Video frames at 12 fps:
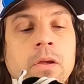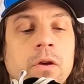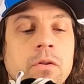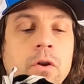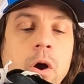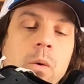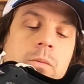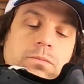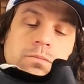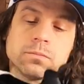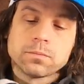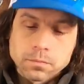So
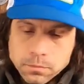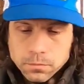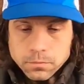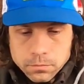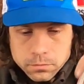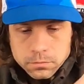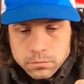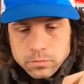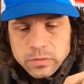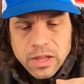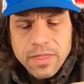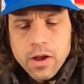
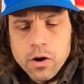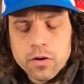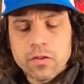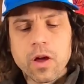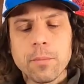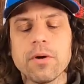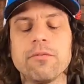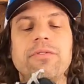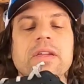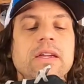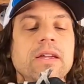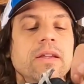they are some of
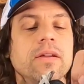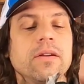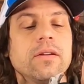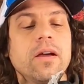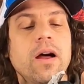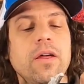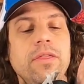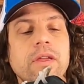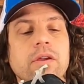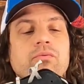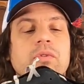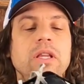the, I
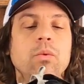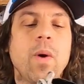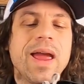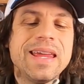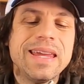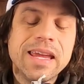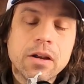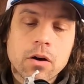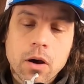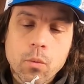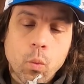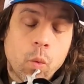think, really weighing in
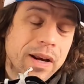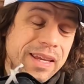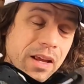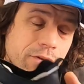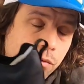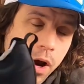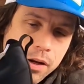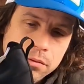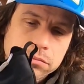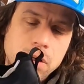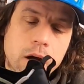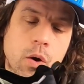on what it gets right,
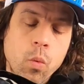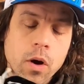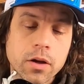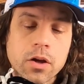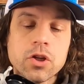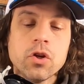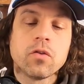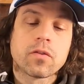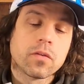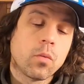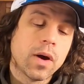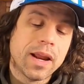what
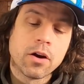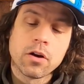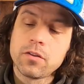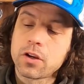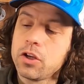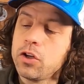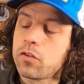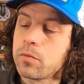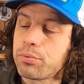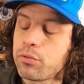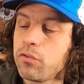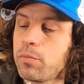areas it could use
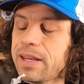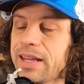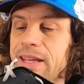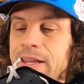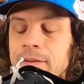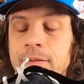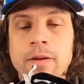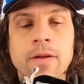improvement in.